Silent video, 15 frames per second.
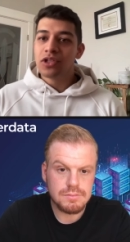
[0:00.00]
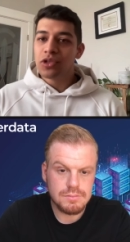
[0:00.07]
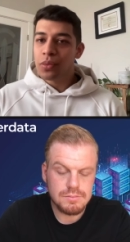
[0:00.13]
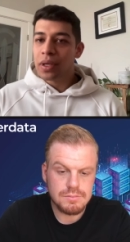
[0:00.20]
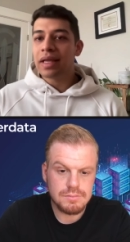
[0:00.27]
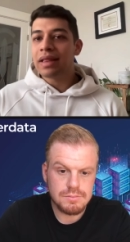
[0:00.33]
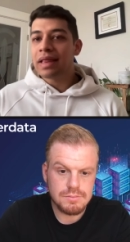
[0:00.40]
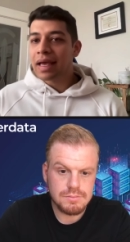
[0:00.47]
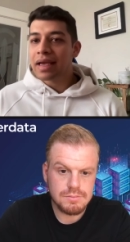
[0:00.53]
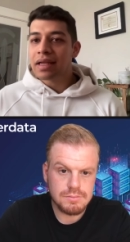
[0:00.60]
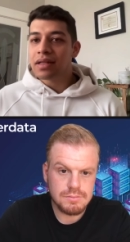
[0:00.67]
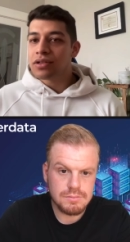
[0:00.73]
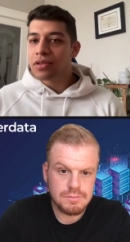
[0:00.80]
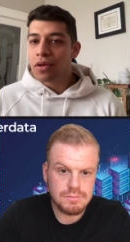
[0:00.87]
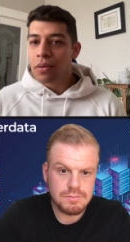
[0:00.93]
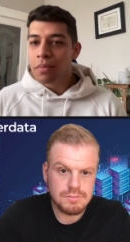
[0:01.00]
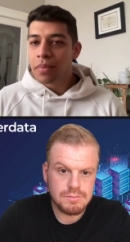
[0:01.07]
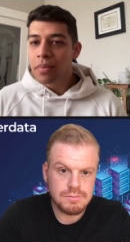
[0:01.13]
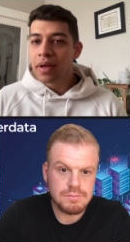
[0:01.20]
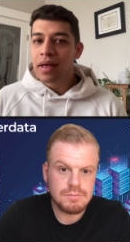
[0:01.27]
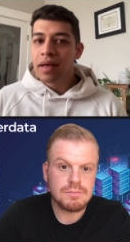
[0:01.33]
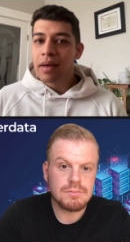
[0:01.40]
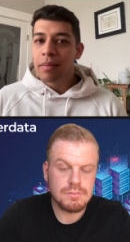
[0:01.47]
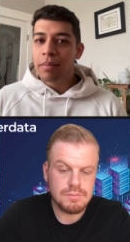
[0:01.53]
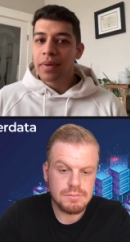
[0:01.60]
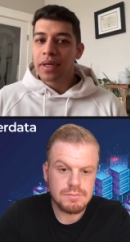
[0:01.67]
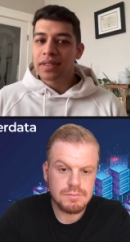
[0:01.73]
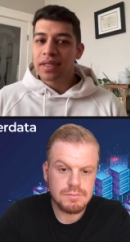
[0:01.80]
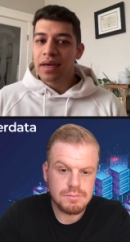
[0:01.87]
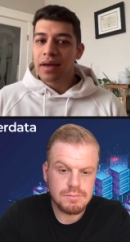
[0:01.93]
Speaker 1: so we can leg into them.
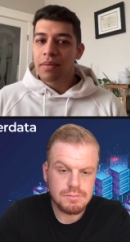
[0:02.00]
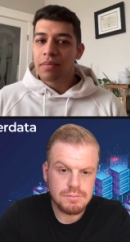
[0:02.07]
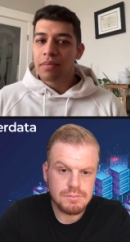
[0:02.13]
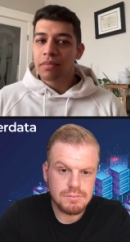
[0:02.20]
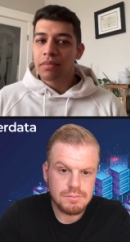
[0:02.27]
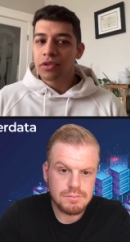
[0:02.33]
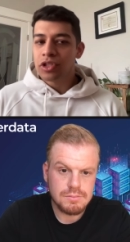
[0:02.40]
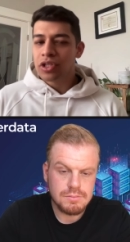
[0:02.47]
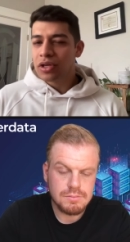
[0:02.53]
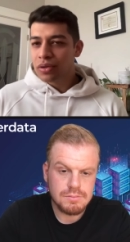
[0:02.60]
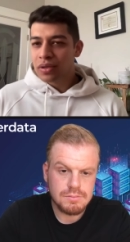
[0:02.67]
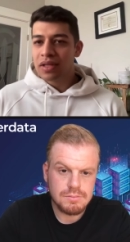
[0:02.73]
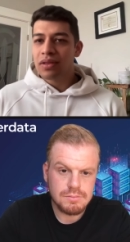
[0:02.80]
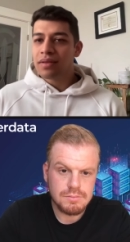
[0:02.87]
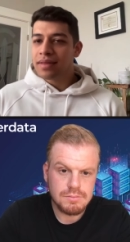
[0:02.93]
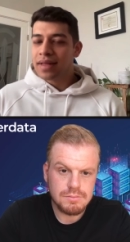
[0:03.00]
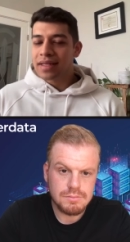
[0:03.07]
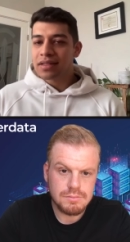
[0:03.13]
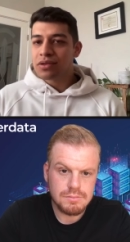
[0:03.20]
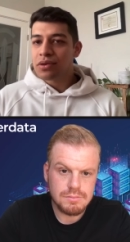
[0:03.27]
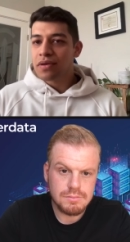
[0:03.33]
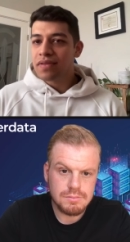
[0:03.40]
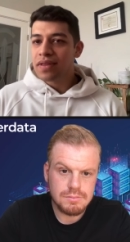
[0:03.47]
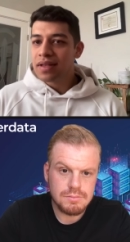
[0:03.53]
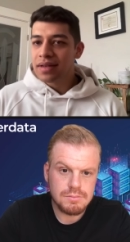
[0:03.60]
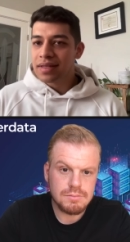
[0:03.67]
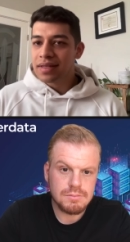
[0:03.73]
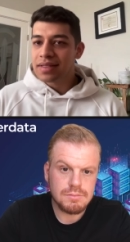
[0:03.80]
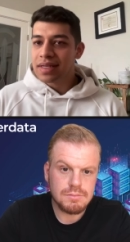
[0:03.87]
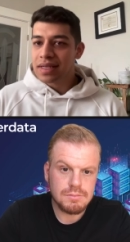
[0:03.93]
But generally, that's sort of the
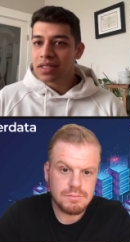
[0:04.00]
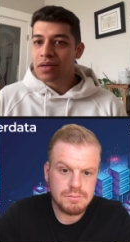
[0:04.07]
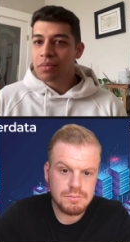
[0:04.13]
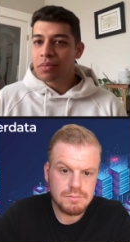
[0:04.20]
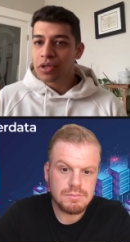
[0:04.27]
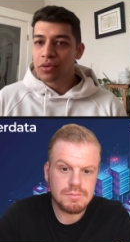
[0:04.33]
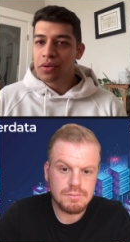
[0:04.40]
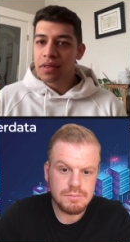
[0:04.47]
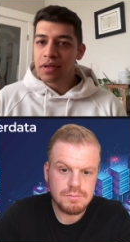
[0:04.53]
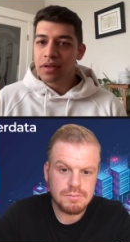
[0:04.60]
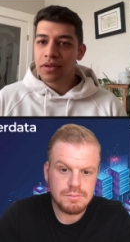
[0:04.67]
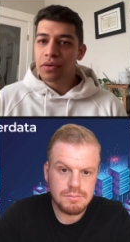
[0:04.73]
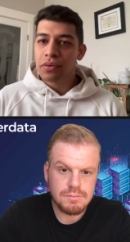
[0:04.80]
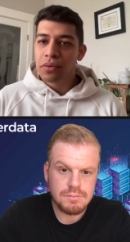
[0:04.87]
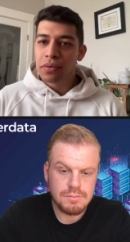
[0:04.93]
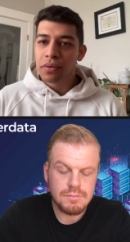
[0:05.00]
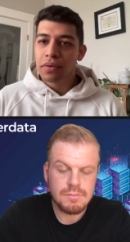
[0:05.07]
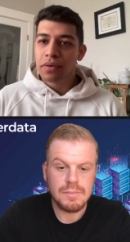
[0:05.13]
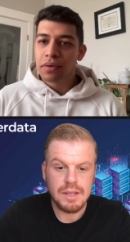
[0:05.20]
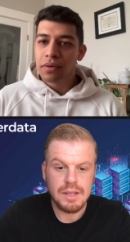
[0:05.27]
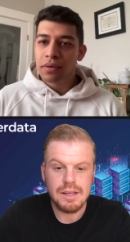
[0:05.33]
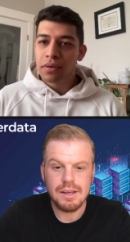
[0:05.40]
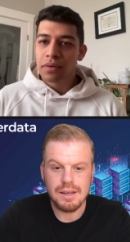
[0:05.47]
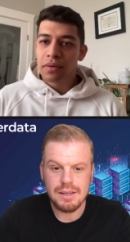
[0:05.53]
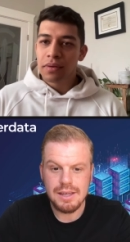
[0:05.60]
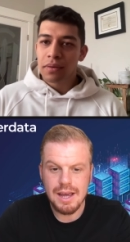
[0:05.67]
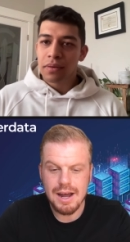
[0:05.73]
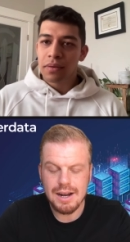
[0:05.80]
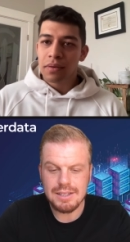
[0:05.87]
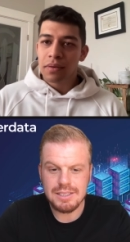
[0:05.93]
distinction between the two.
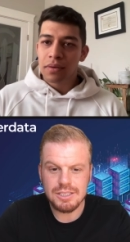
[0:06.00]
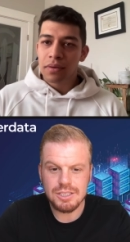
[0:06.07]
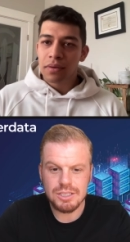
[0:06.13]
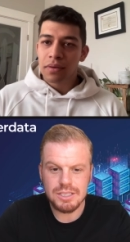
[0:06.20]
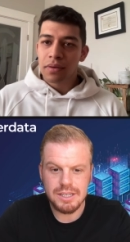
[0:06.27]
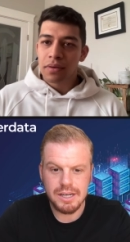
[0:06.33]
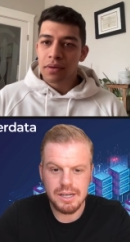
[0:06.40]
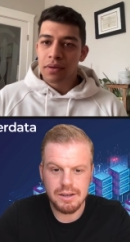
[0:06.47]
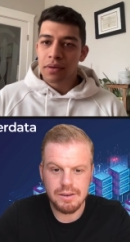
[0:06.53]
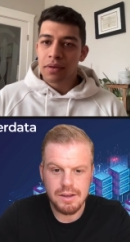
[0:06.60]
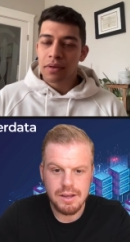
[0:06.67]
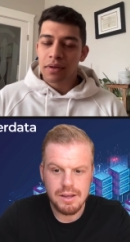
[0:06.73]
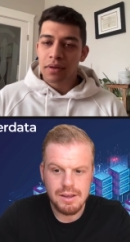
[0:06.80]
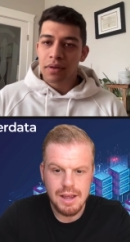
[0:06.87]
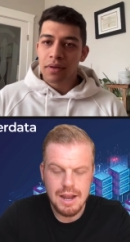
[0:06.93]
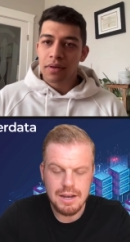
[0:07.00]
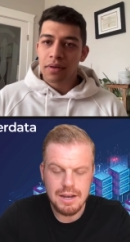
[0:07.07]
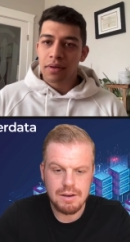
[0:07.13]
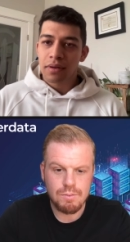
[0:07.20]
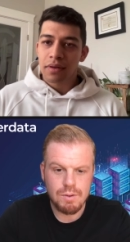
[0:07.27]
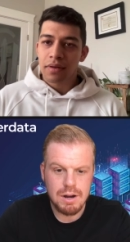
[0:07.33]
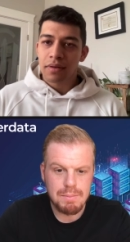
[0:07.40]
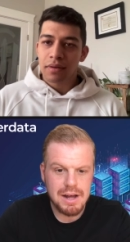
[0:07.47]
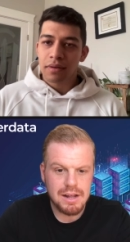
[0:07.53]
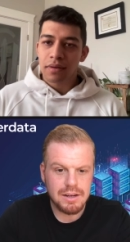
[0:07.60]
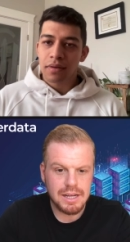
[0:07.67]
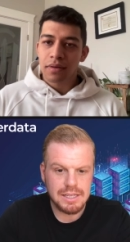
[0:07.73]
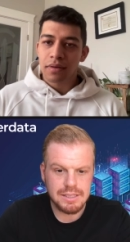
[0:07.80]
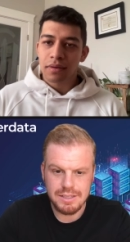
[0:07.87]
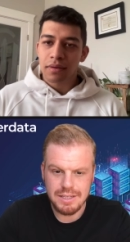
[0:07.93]
Speaker 2: Yeah, that's interesting. And then what about
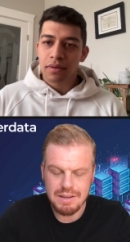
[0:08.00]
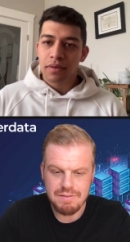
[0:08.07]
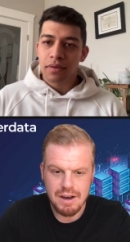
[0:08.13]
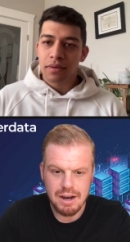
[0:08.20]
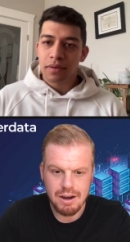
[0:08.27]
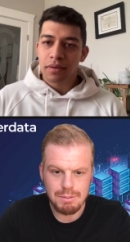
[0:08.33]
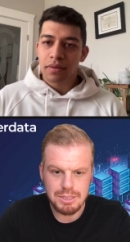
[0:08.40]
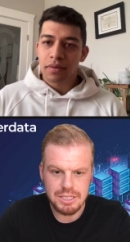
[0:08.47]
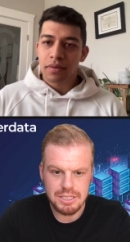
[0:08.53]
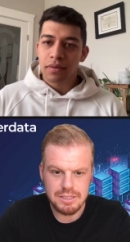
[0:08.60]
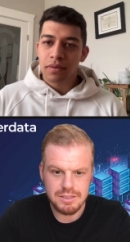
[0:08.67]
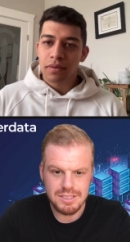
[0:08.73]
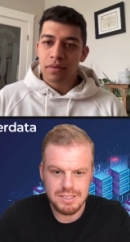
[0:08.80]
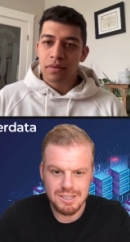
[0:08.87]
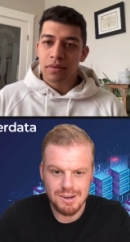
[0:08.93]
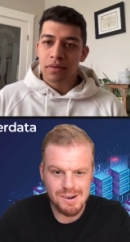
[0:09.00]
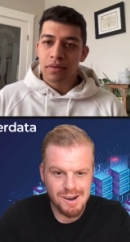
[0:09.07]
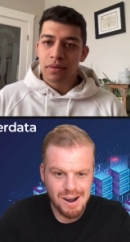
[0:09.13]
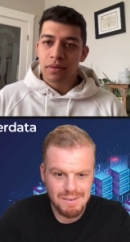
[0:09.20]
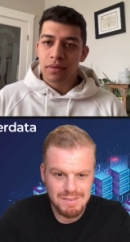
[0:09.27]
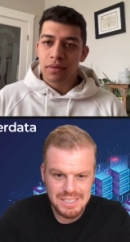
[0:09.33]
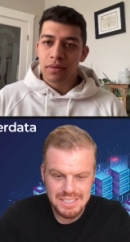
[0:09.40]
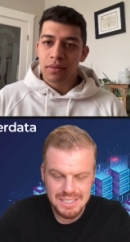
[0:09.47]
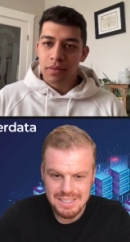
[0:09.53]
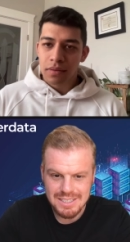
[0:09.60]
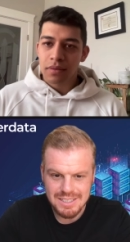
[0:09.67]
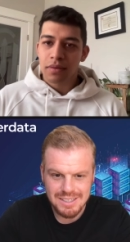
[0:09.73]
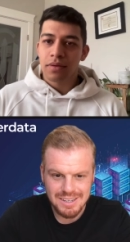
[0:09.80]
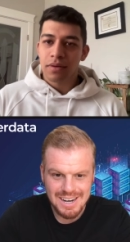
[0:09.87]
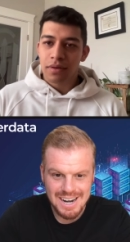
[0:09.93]
like DeFi options? So obviously
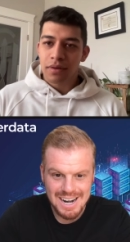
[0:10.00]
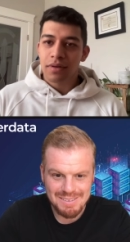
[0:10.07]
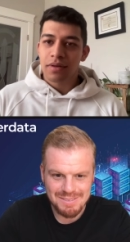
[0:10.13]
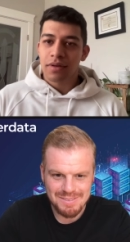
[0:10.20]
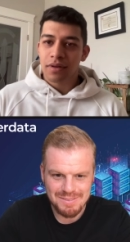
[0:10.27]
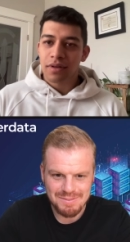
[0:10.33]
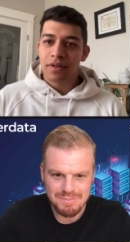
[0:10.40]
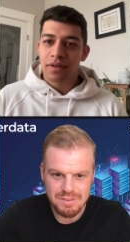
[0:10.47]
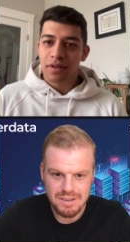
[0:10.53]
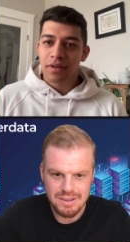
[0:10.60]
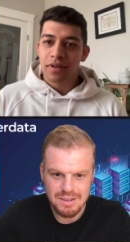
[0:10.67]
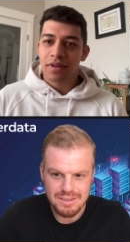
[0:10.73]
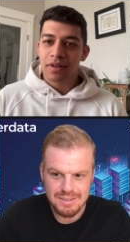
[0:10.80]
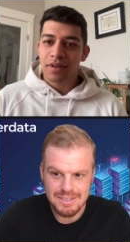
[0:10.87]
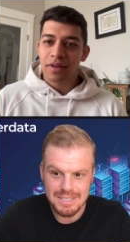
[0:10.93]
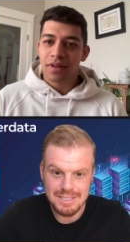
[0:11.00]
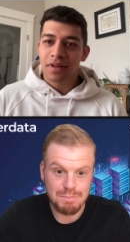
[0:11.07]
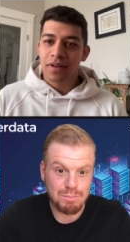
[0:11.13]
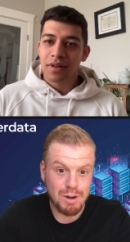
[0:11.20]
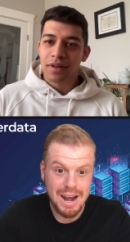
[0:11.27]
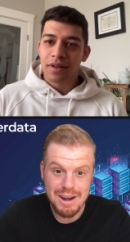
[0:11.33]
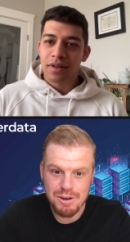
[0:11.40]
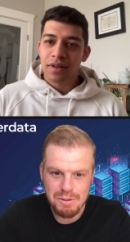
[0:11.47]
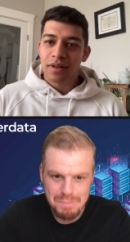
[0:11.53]
that's a brand new